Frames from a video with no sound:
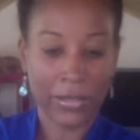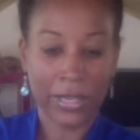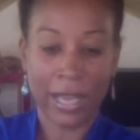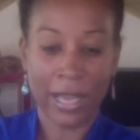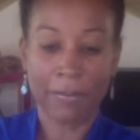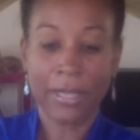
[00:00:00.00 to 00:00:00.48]

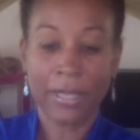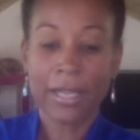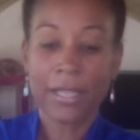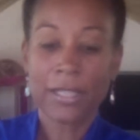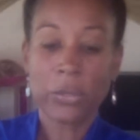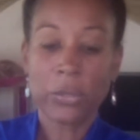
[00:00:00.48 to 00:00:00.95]
paradigm,
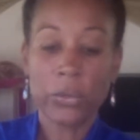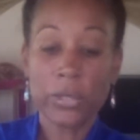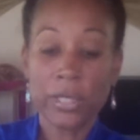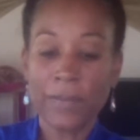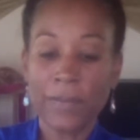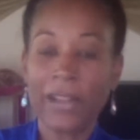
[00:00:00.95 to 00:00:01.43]

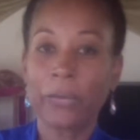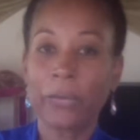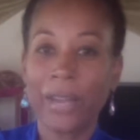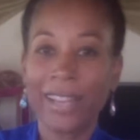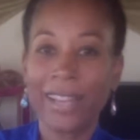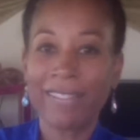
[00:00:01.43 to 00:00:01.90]

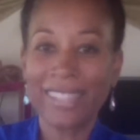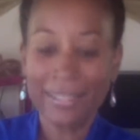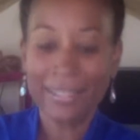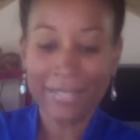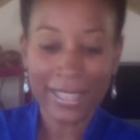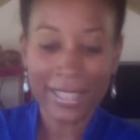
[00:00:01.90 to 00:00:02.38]
soul-inspired way of
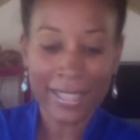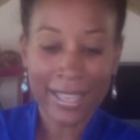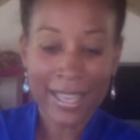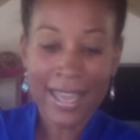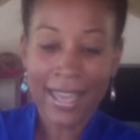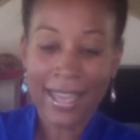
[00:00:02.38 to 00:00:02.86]
living,
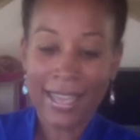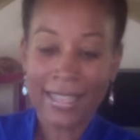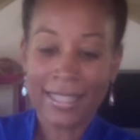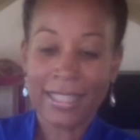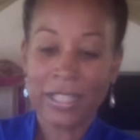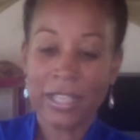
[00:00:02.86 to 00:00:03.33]

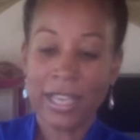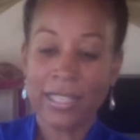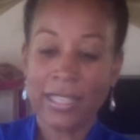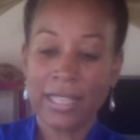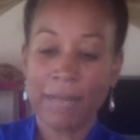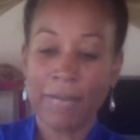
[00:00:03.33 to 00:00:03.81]
and
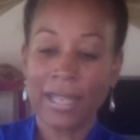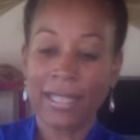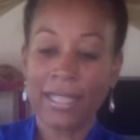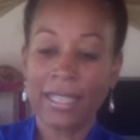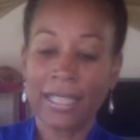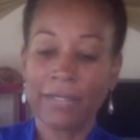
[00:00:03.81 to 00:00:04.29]
suggests that
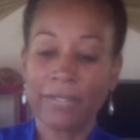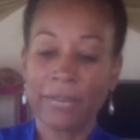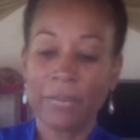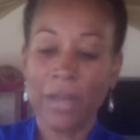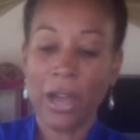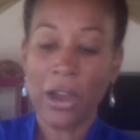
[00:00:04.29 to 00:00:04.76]
by leading
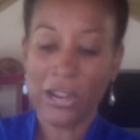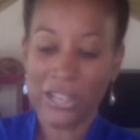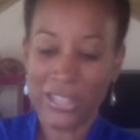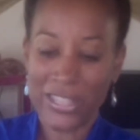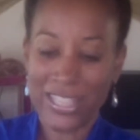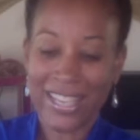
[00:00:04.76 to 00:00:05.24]
from the
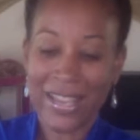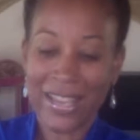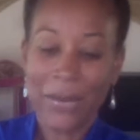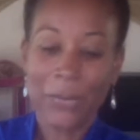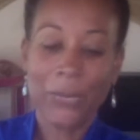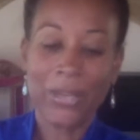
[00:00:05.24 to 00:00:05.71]
heart,
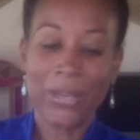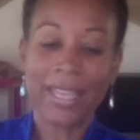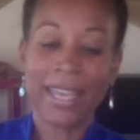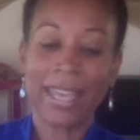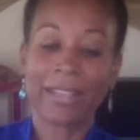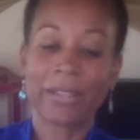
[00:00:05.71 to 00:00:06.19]
we
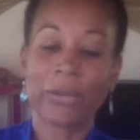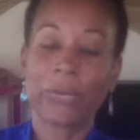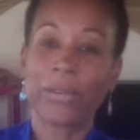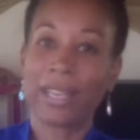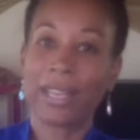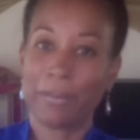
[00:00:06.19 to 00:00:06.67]
can
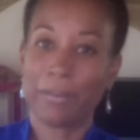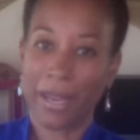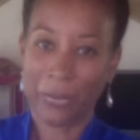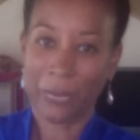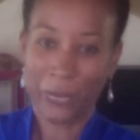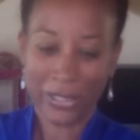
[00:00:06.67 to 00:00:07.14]
create a
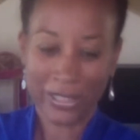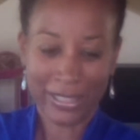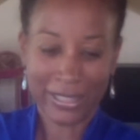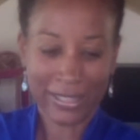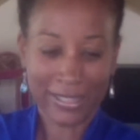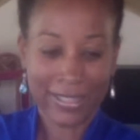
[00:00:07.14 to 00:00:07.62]
better world.
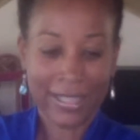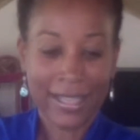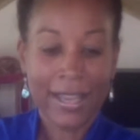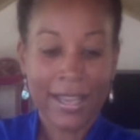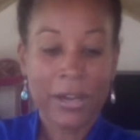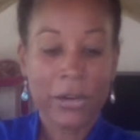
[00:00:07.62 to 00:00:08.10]

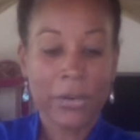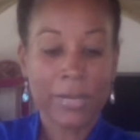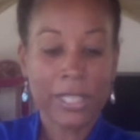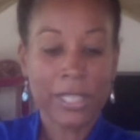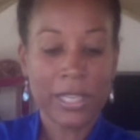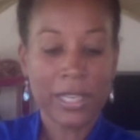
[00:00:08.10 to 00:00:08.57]
Her
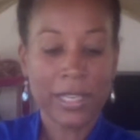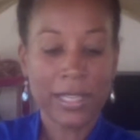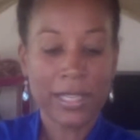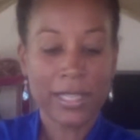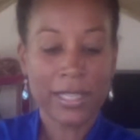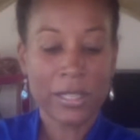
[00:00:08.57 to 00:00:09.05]
mission
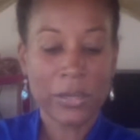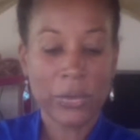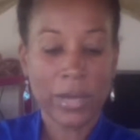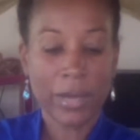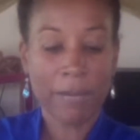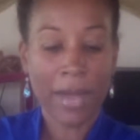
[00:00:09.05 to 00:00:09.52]
is
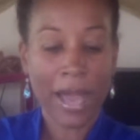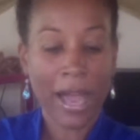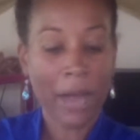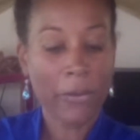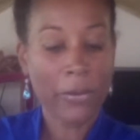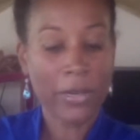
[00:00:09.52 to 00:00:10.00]
to
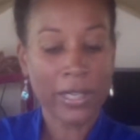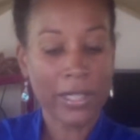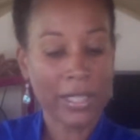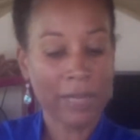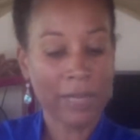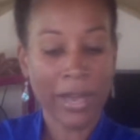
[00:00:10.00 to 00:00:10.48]
empower
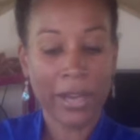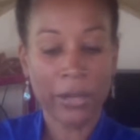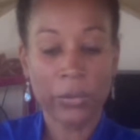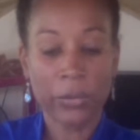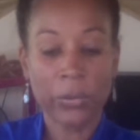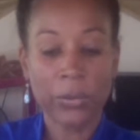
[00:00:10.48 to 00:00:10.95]
and
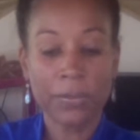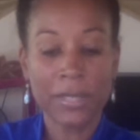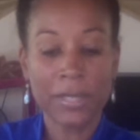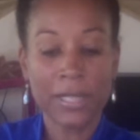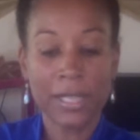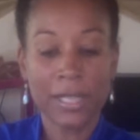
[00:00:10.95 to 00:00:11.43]
inspire groups